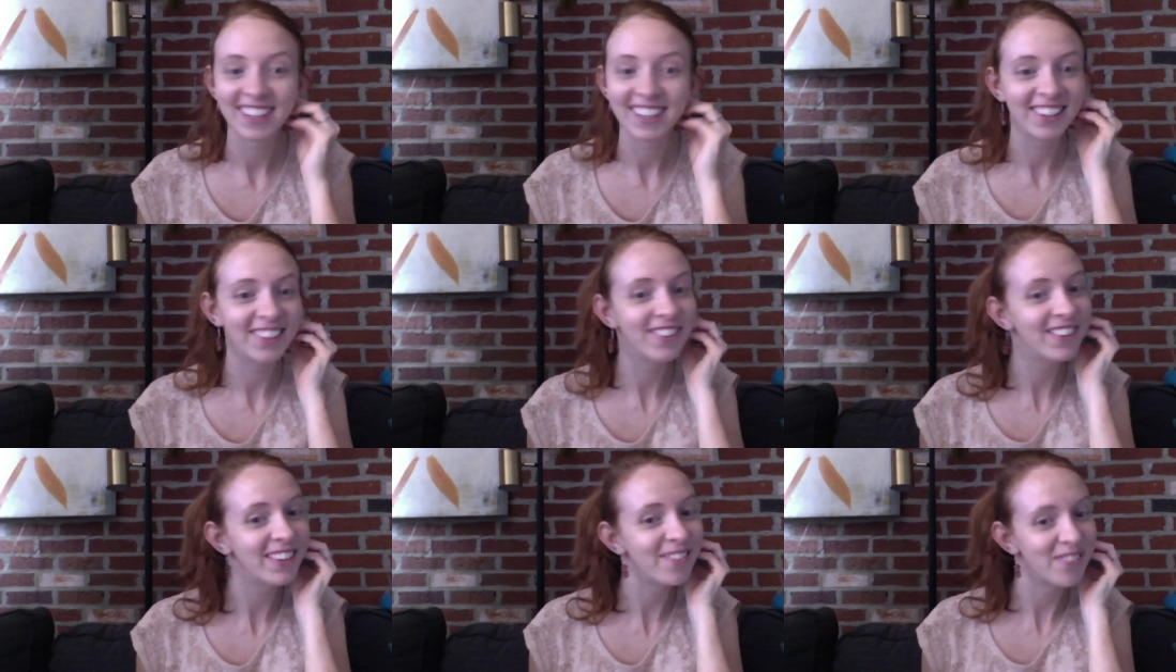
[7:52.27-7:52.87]
They're
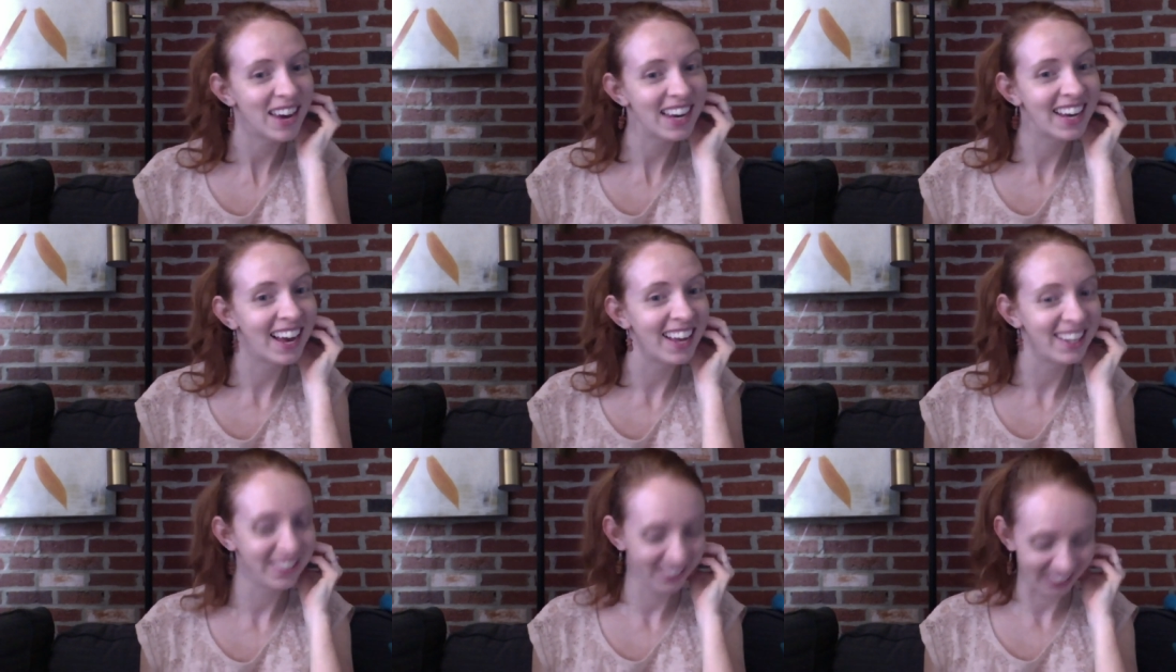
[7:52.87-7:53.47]
good with my
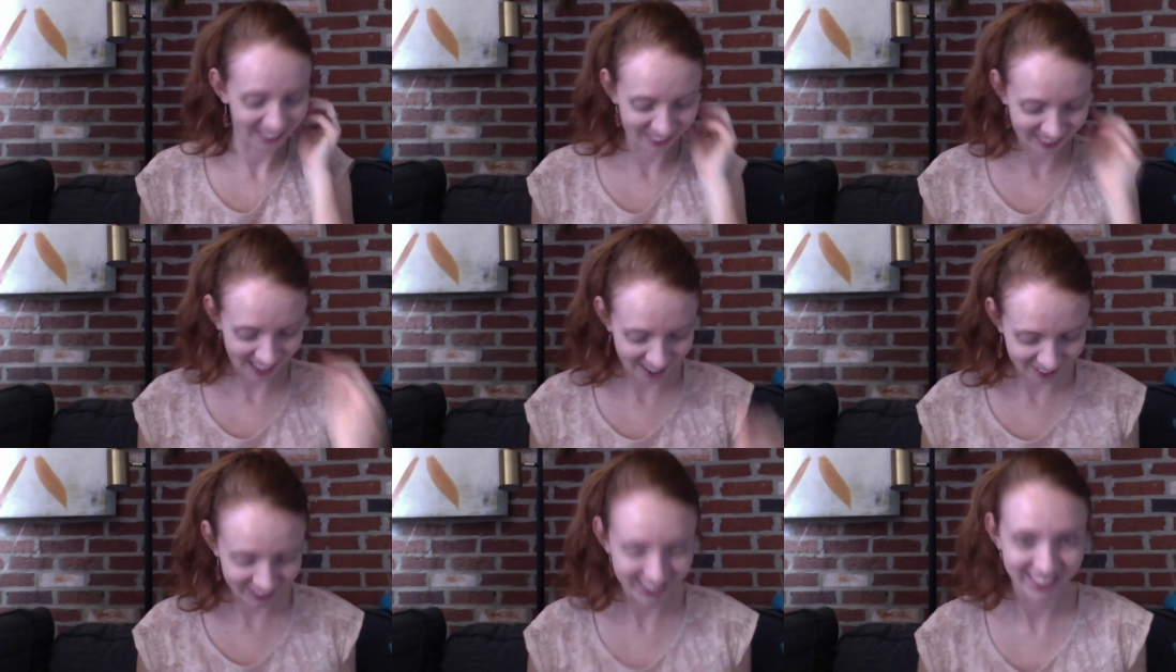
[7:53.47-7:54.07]
coloring with
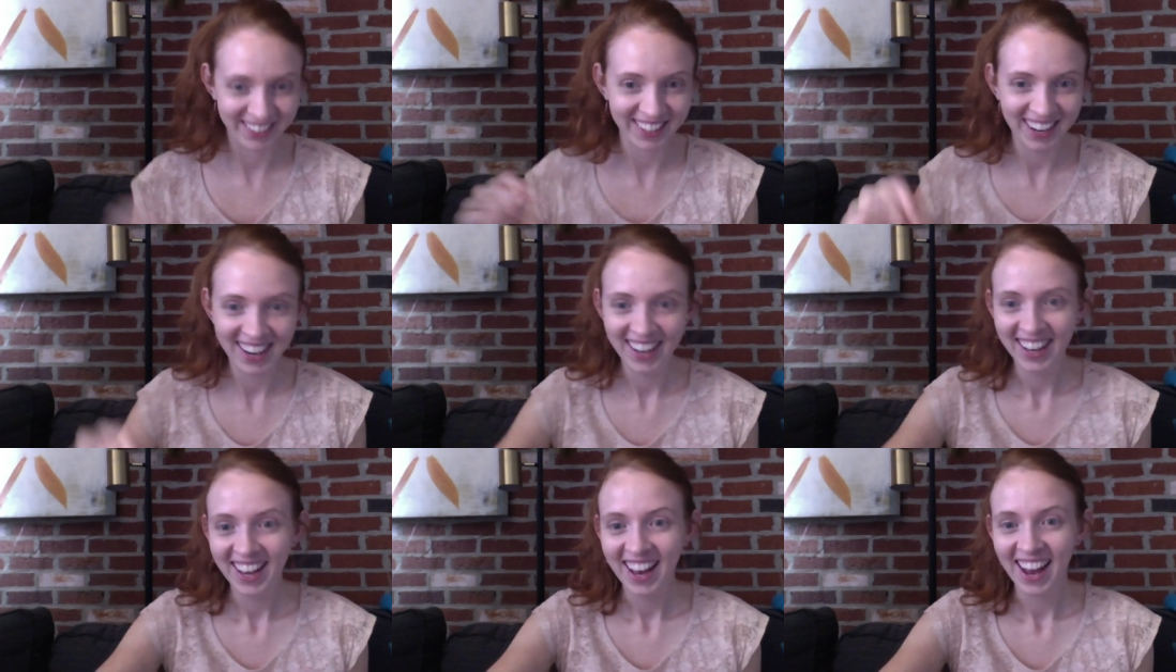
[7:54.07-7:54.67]
that orange.
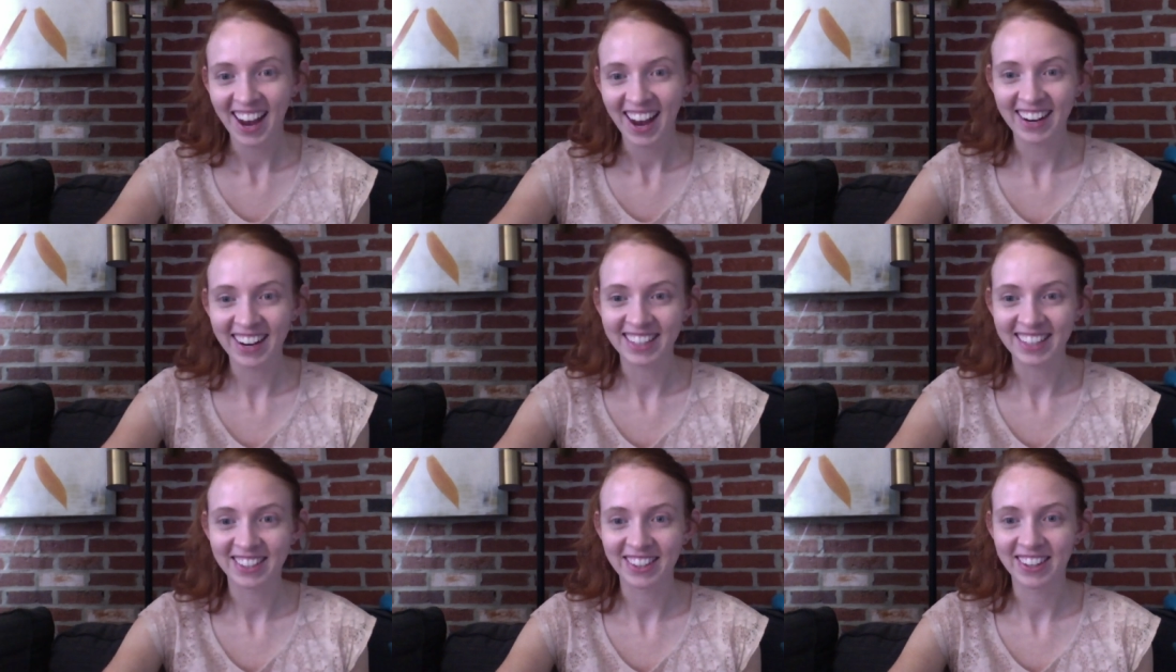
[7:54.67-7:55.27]
All
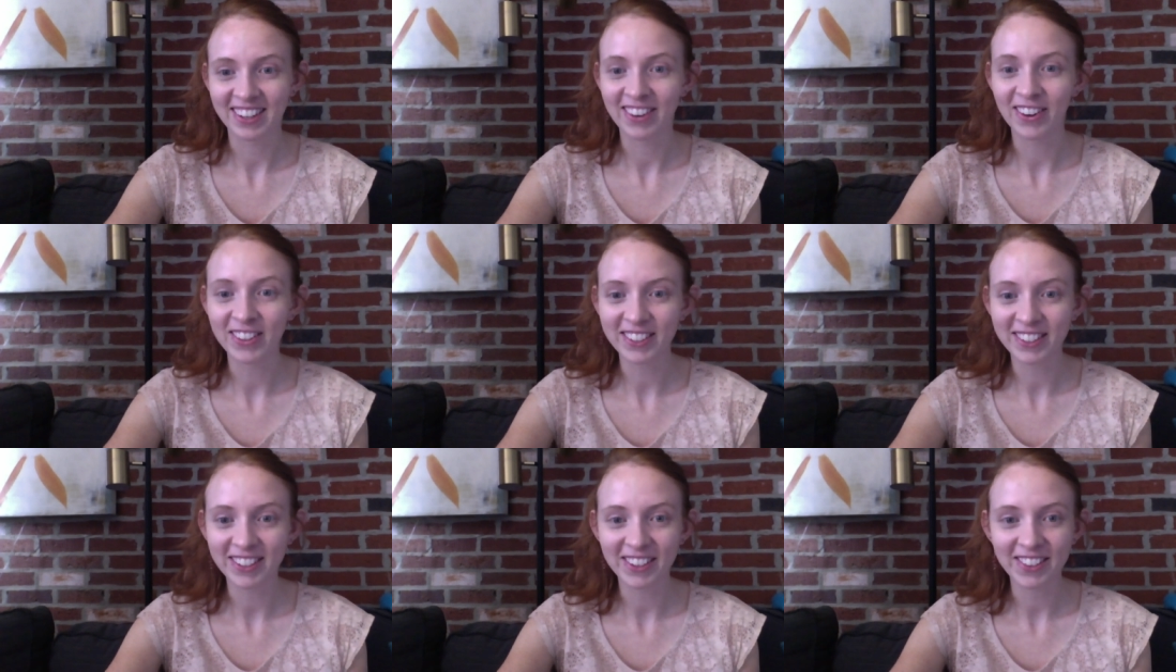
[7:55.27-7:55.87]
right, so
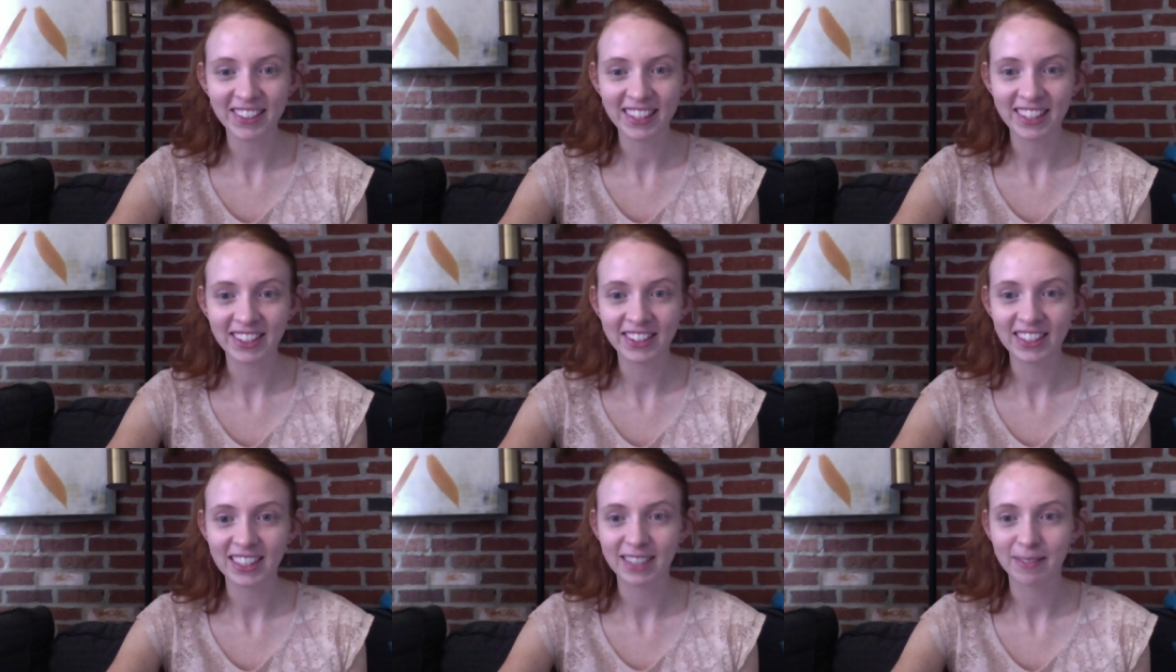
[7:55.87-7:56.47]
goldstone
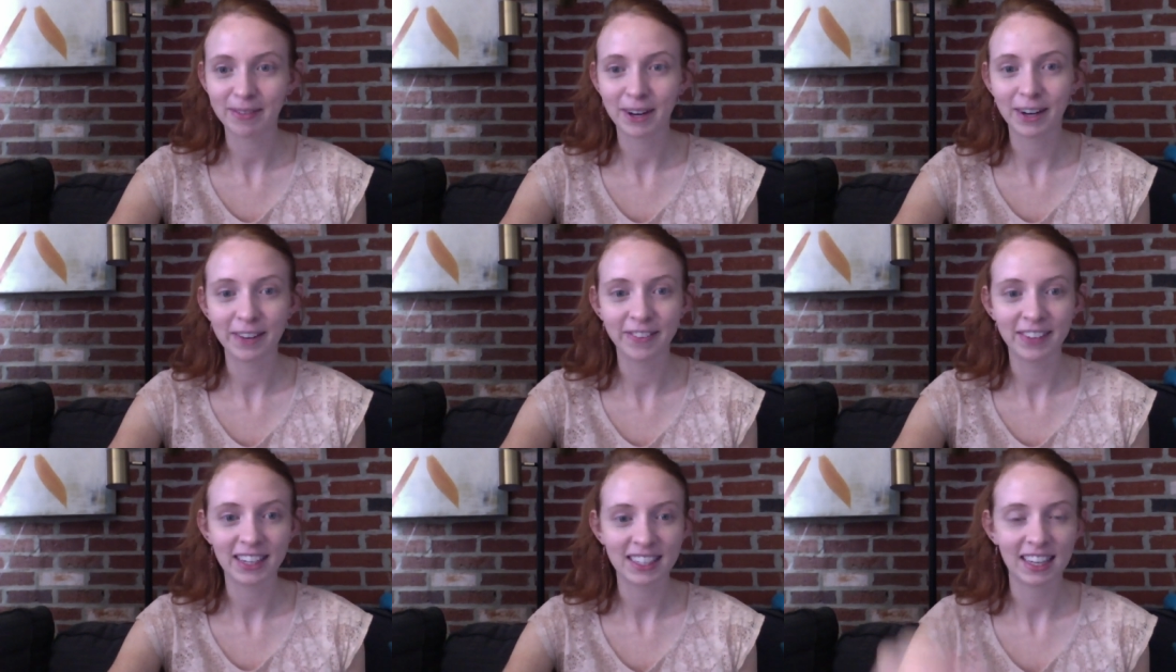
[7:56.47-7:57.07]
earrings,
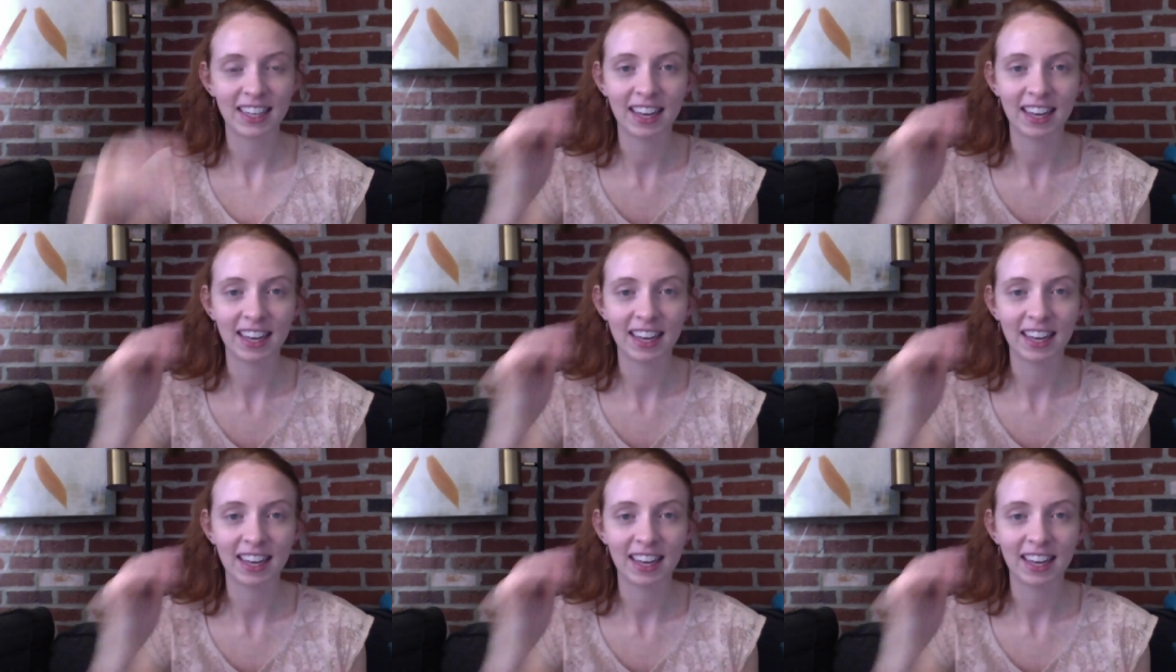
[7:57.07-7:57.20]
perfect.